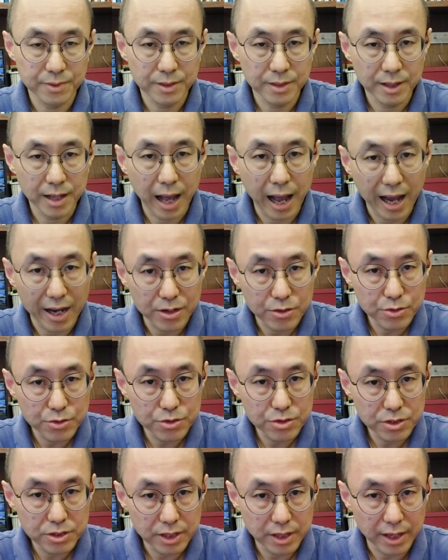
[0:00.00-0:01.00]

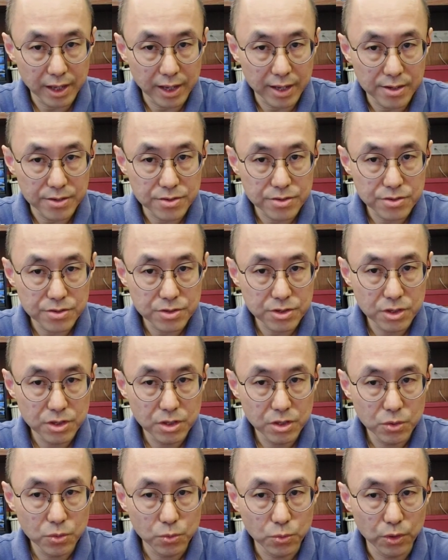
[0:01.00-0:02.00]
Hydrogen gas
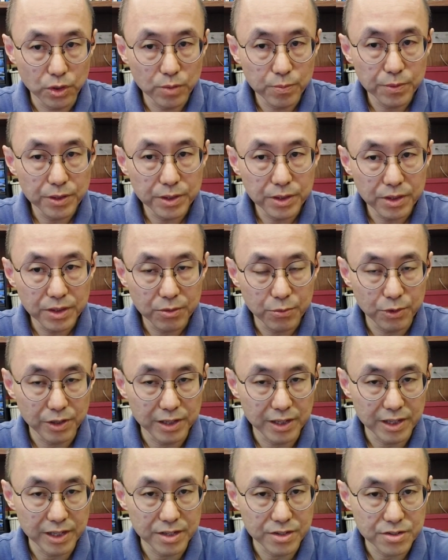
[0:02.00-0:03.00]
will be
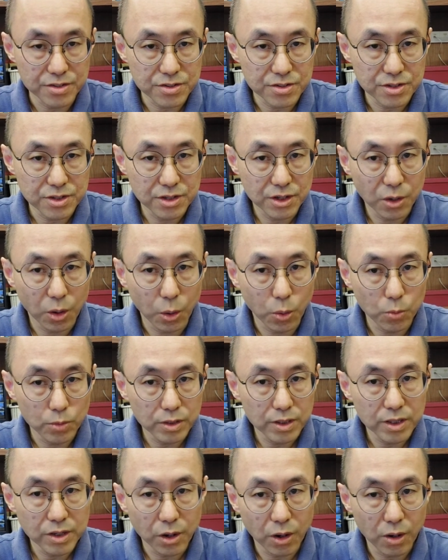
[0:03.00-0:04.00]
released
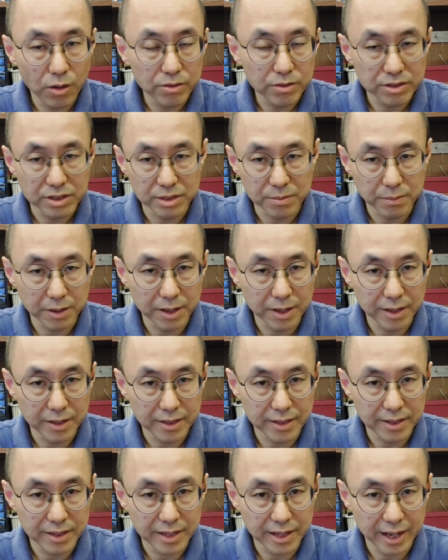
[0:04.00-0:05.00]
only on demand
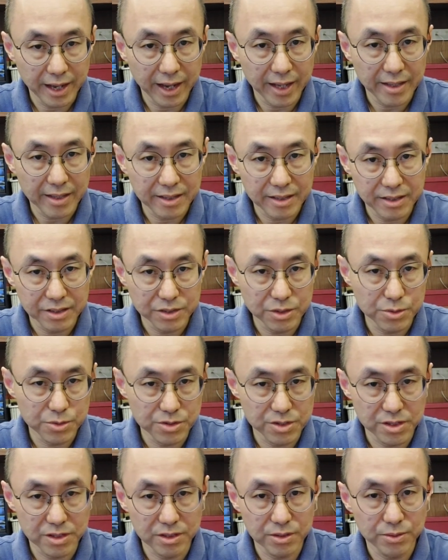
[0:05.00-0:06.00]
at the
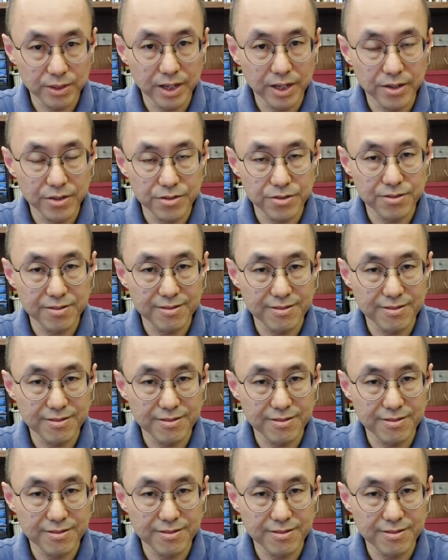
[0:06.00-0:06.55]
user location.